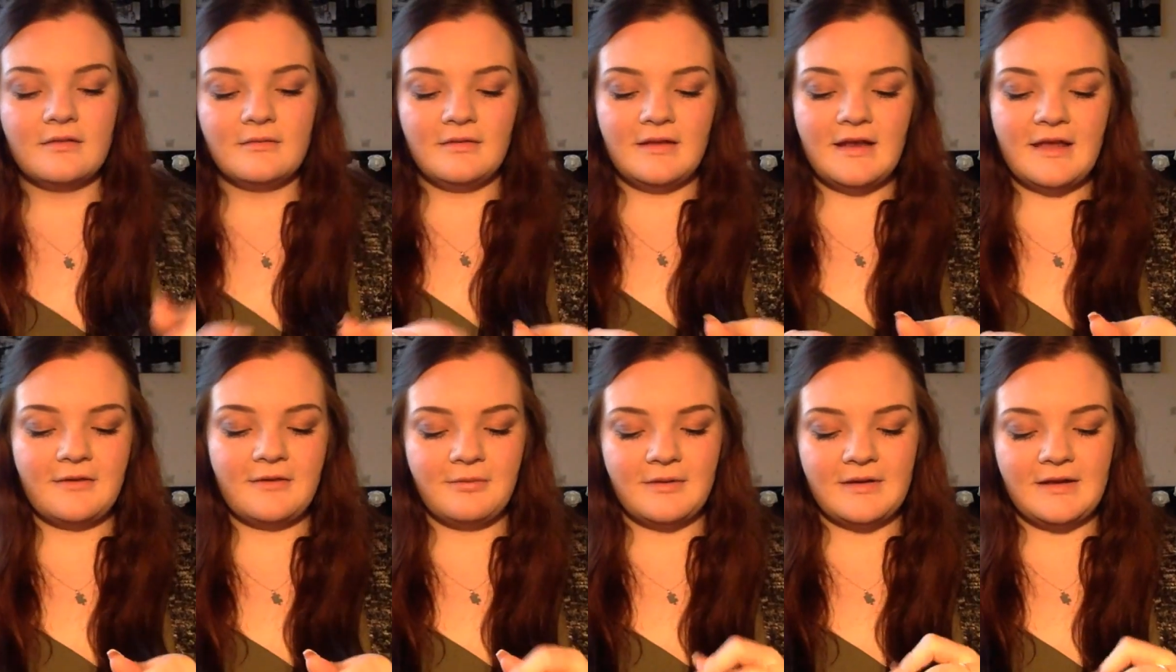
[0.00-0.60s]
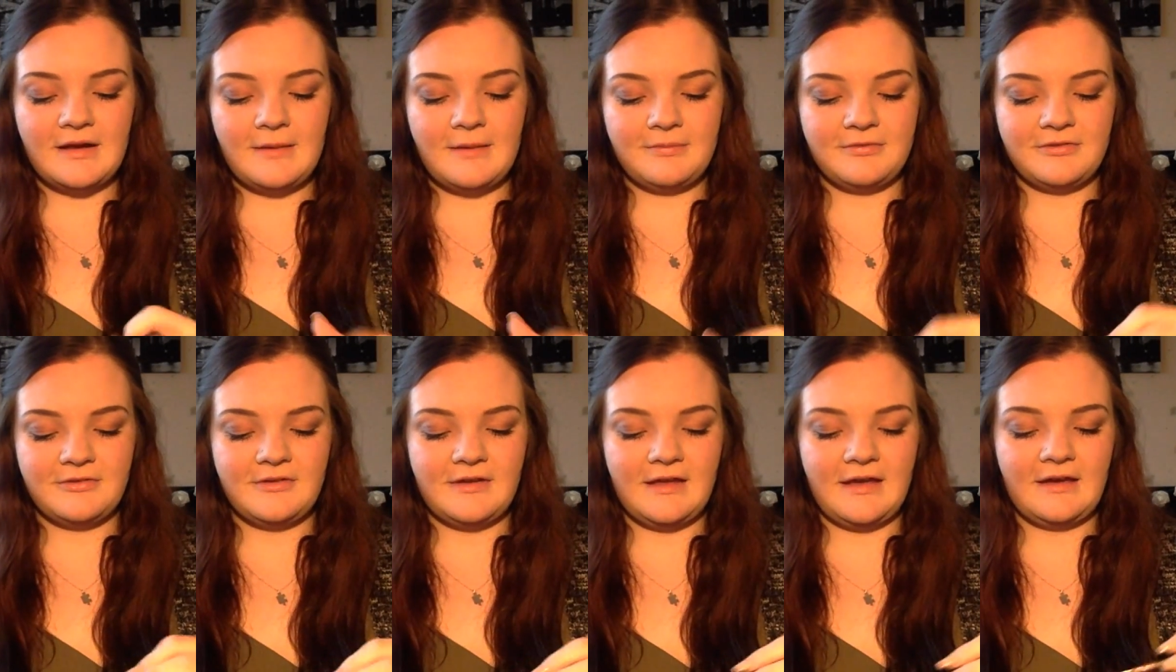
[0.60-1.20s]
liquid
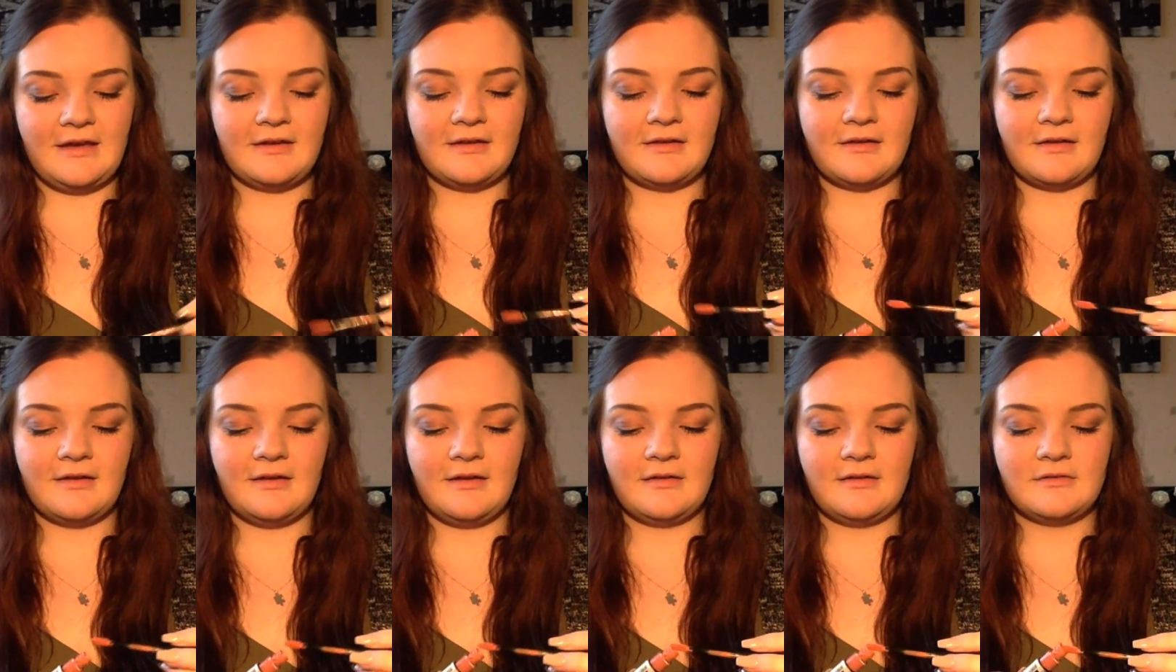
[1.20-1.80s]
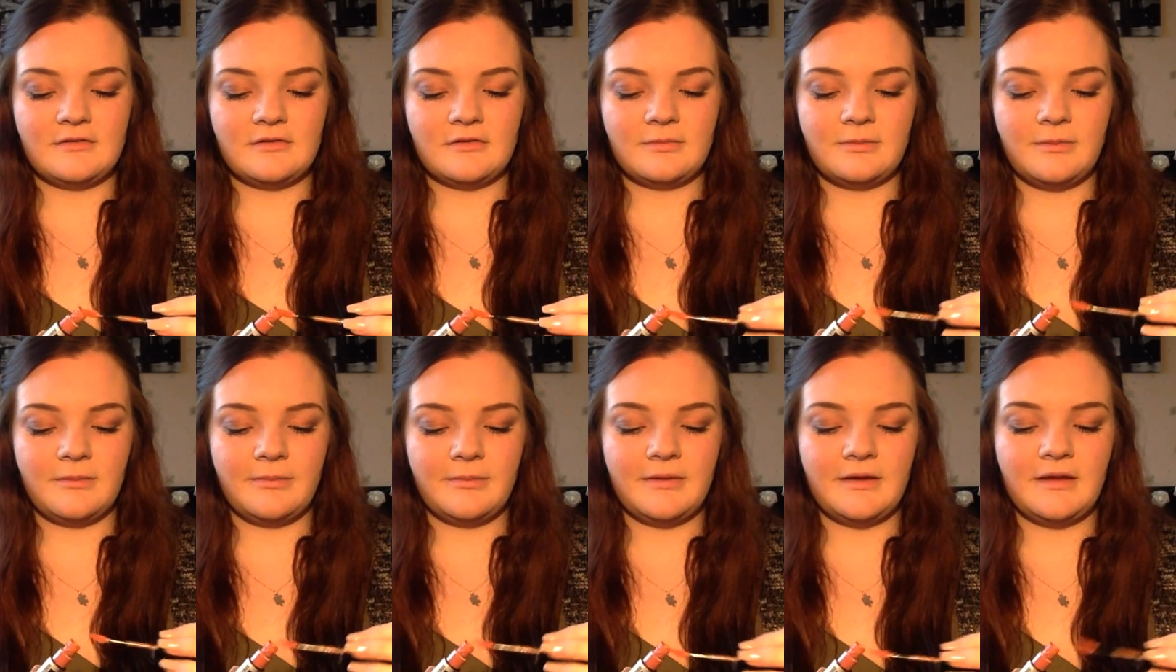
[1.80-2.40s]
lipstick, and just
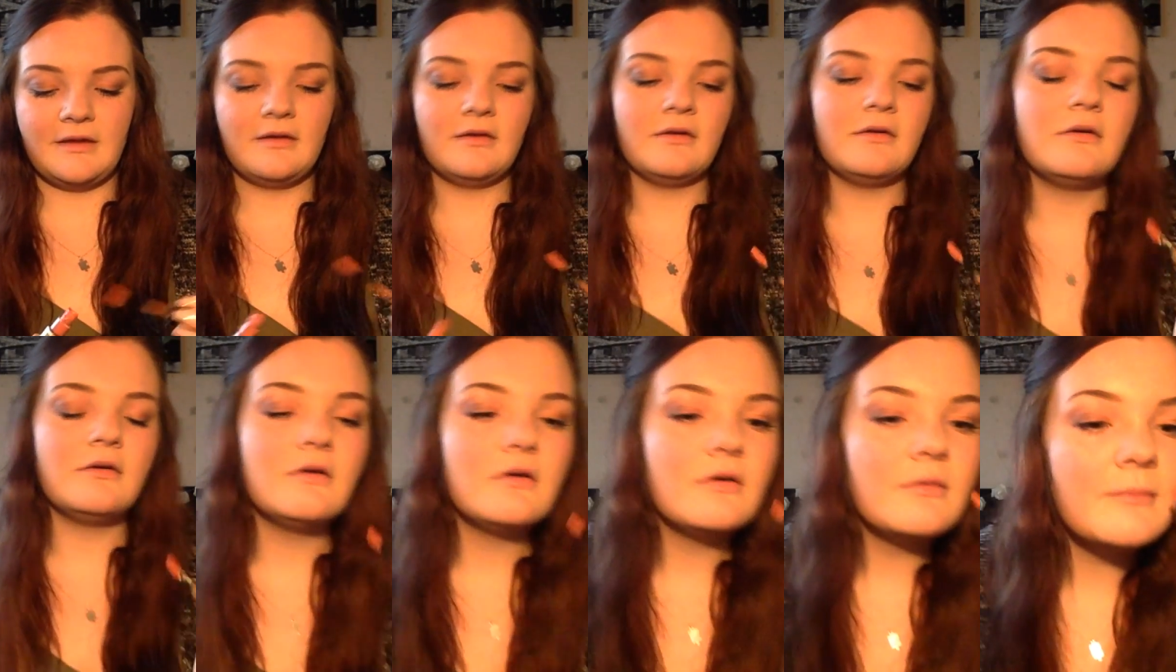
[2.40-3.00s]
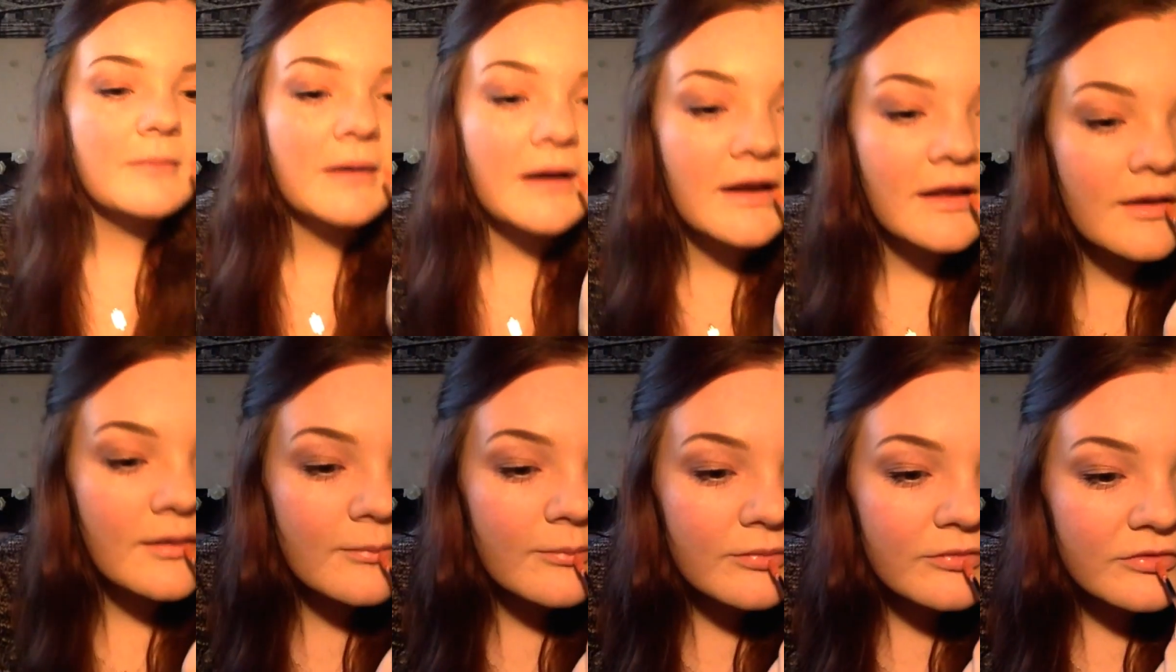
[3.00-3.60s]
pop it on my
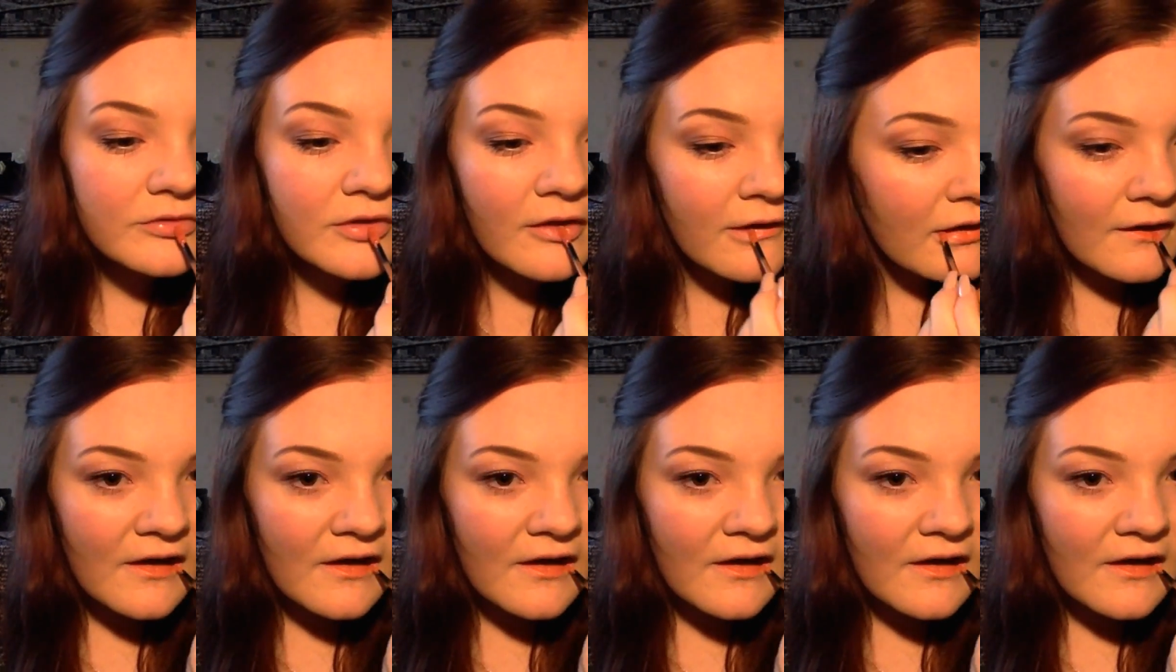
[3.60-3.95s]
lips.